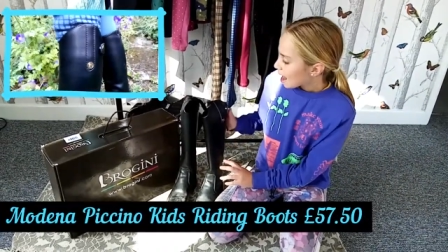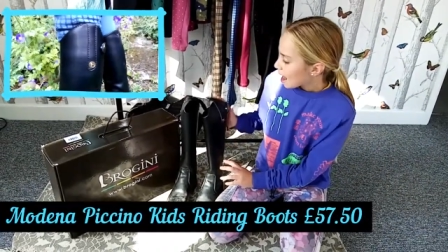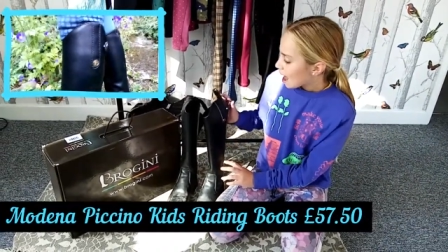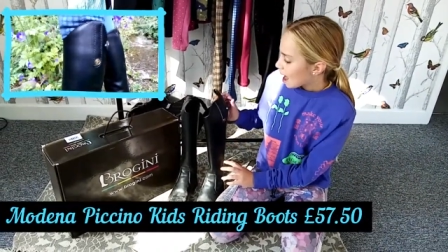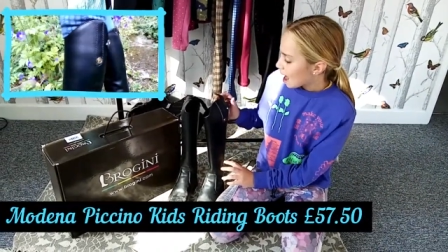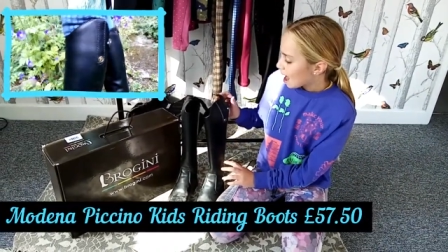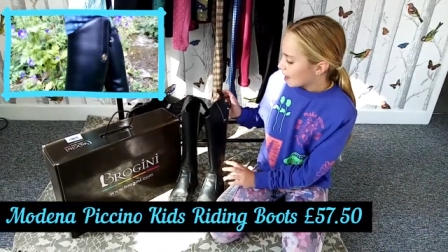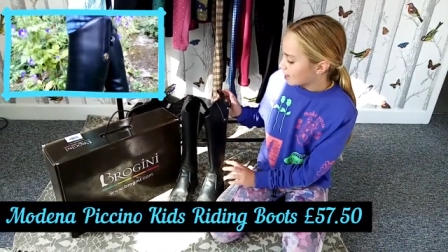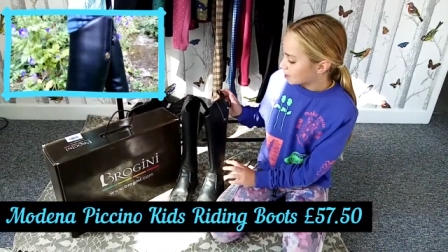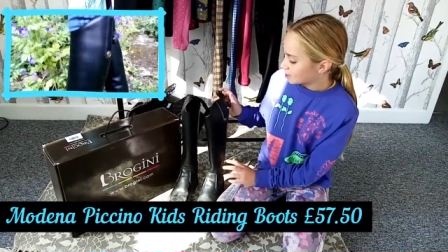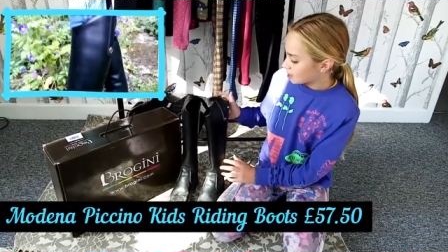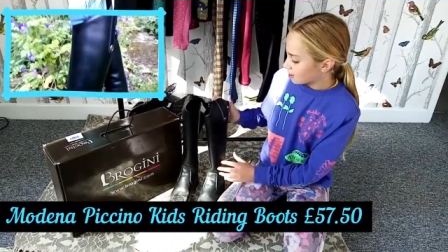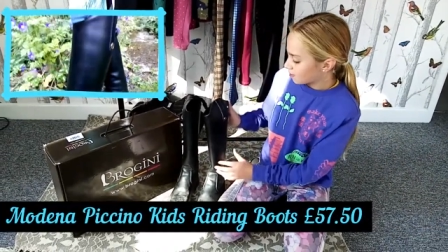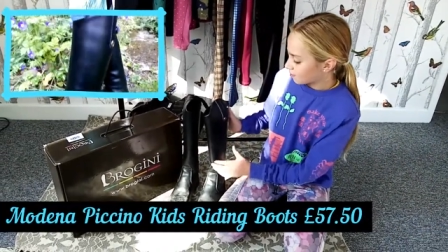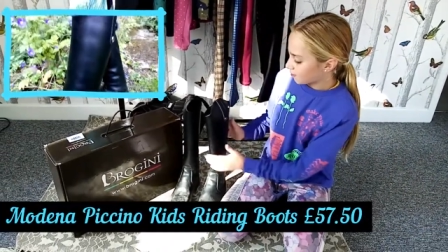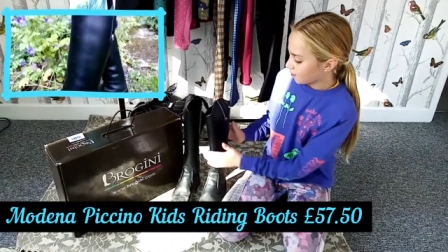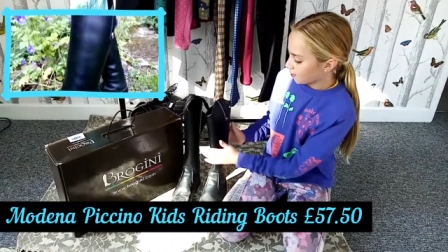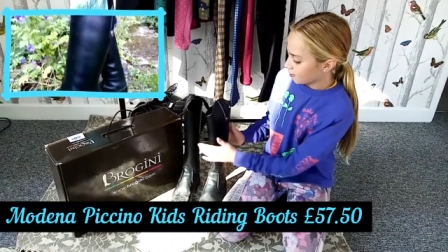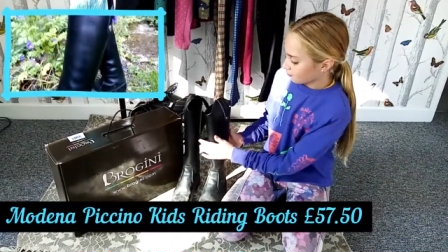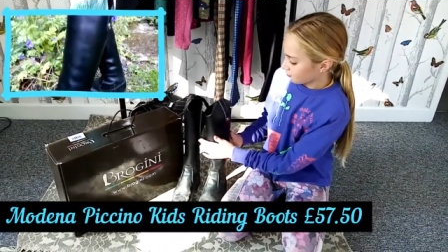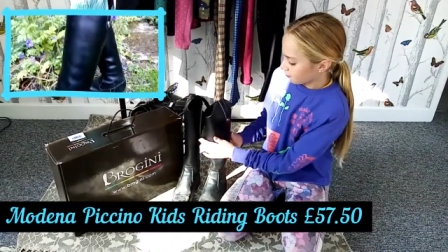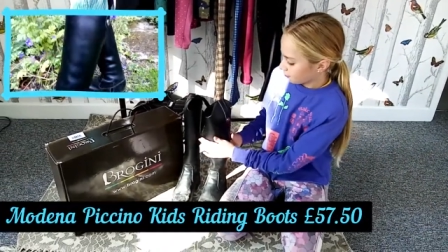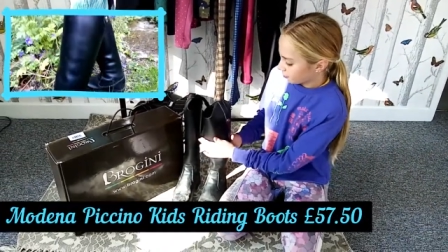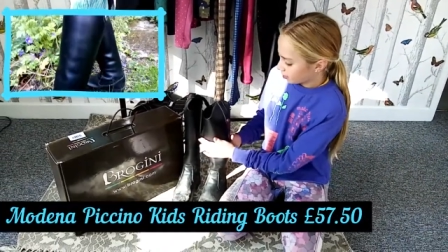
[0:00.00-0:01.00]
and they
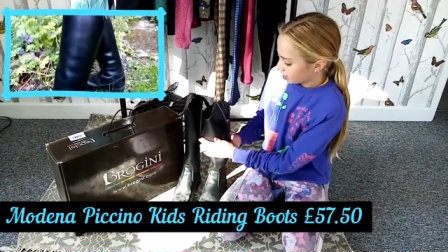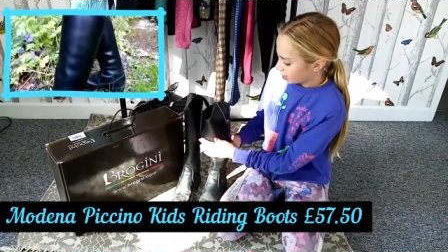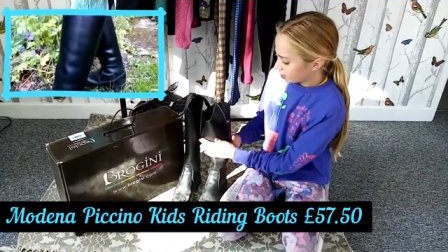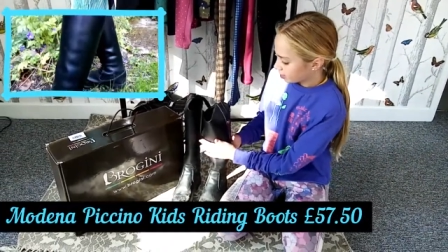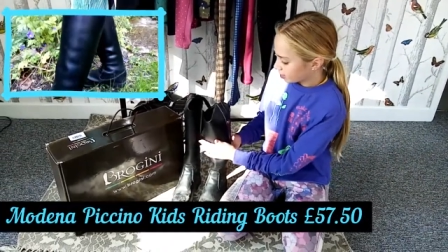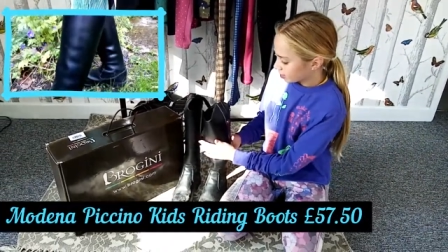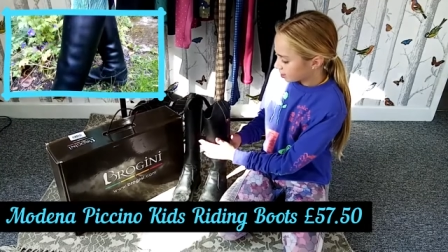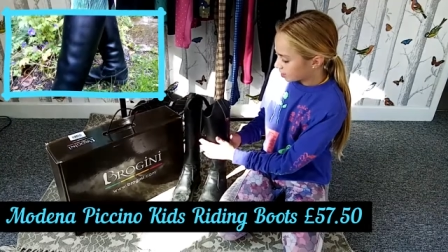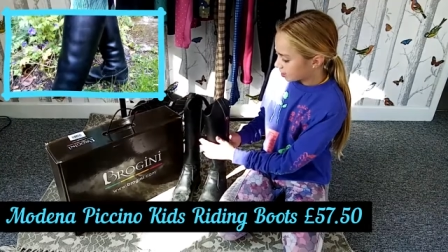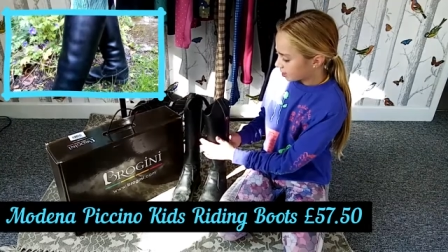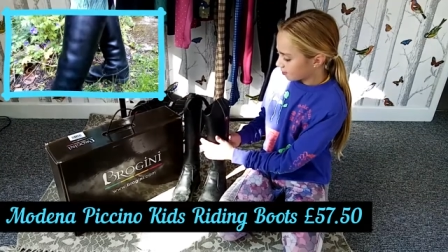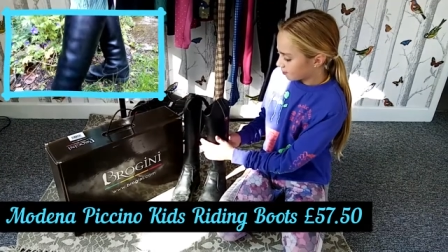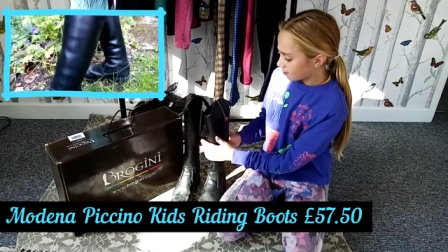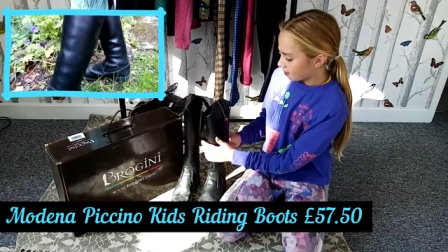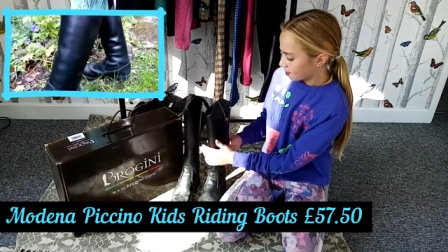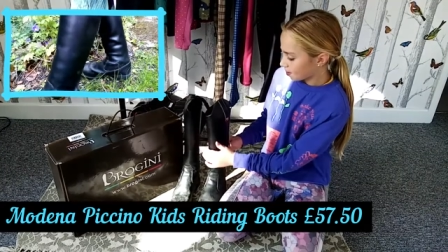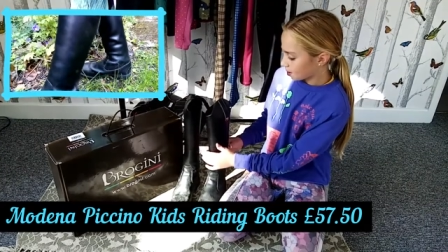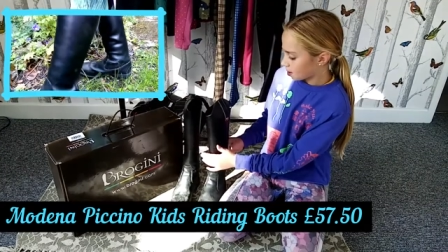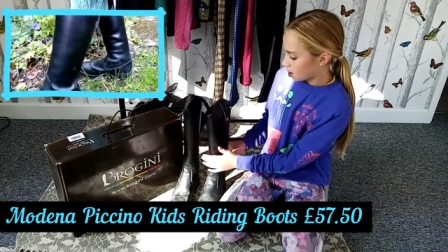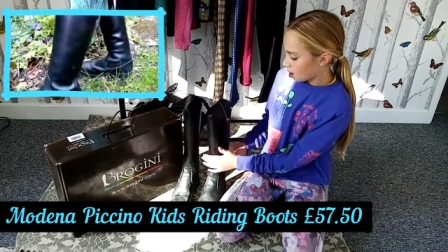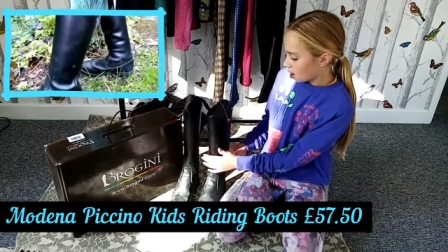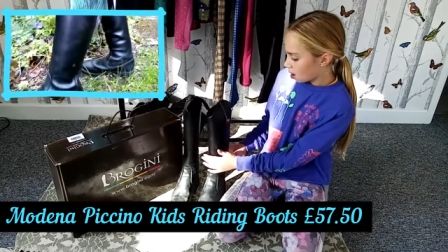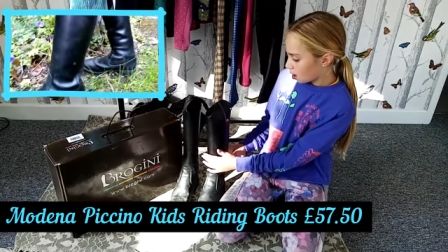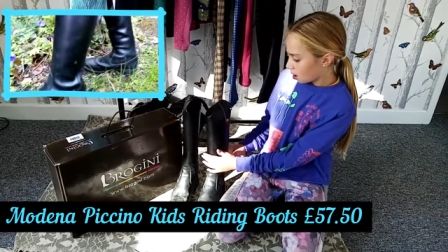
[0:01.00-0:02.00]
fit really nicely around
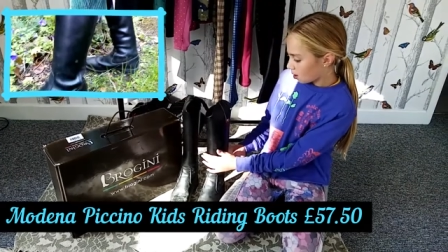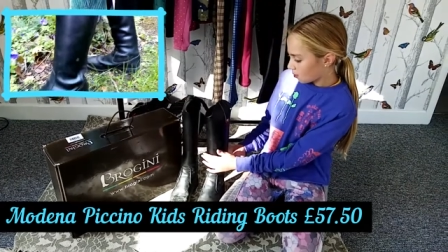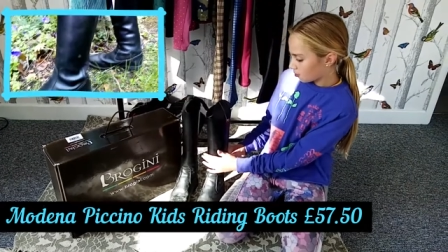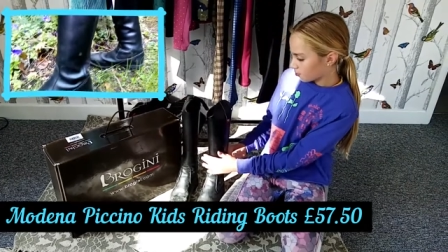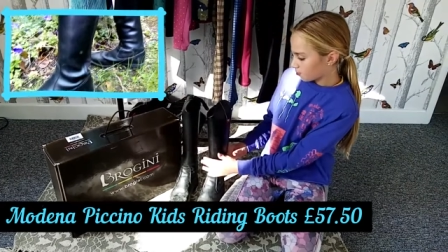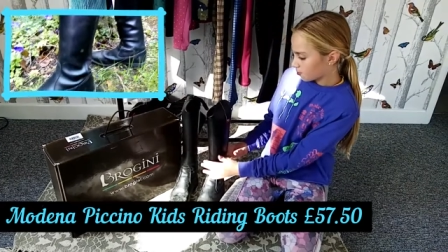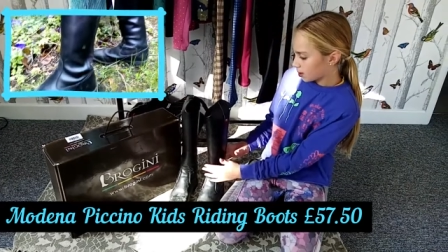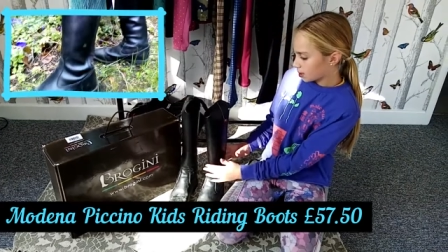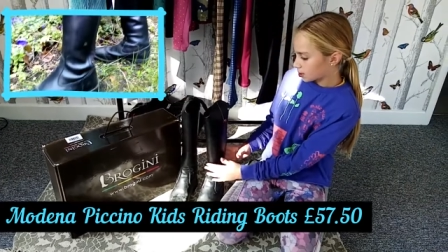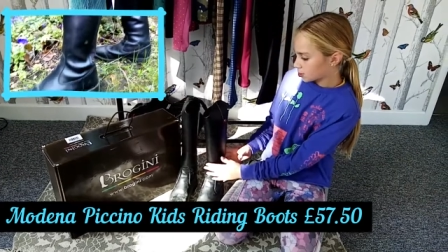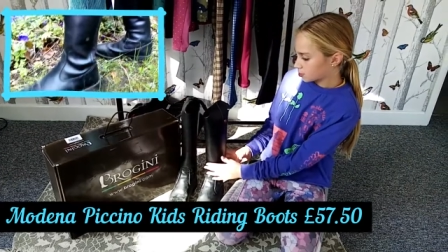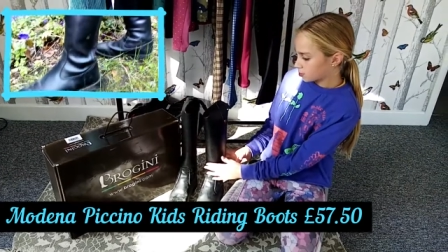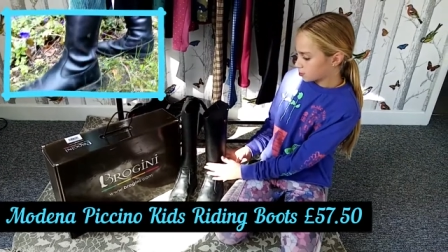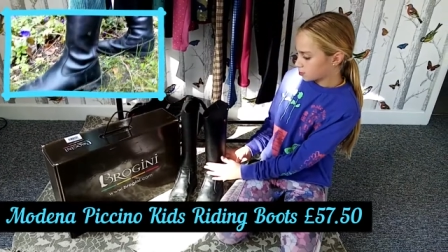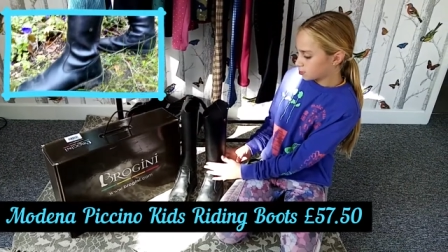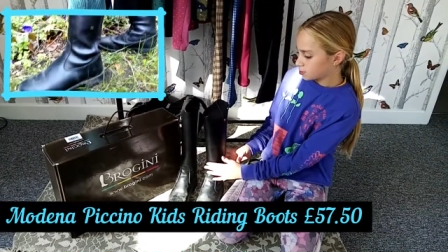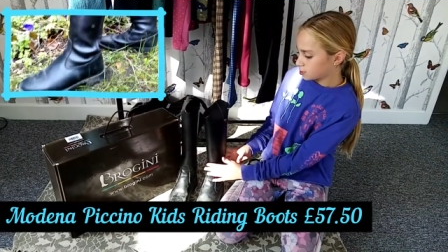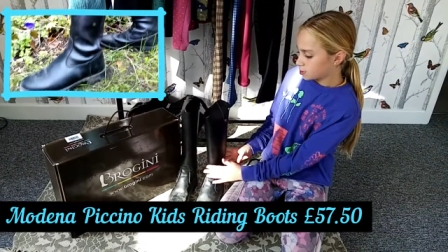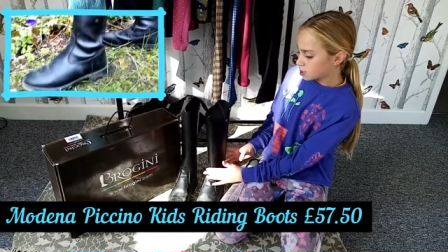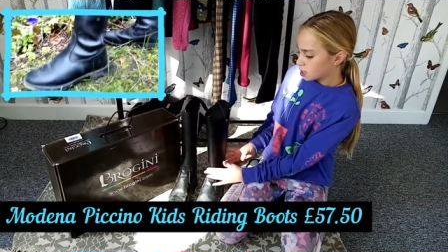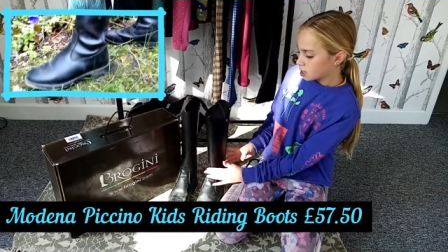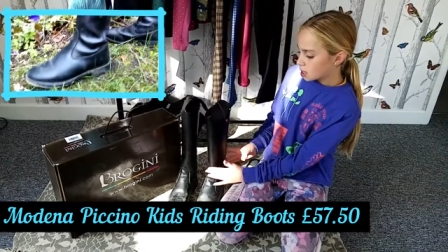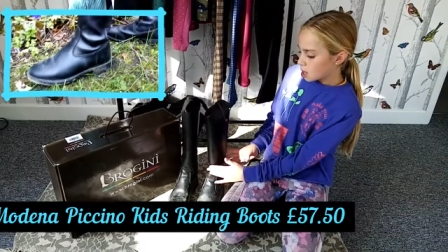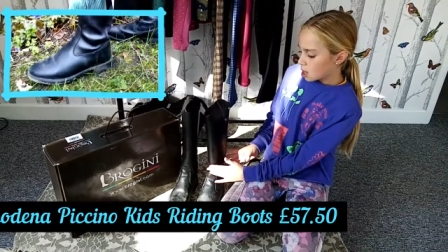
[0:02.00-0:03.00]
the calf
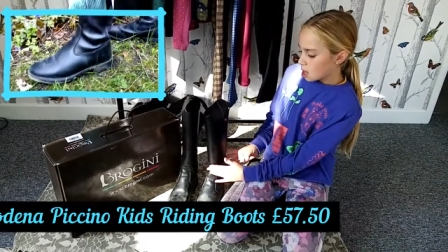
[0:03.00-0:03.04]
muscles.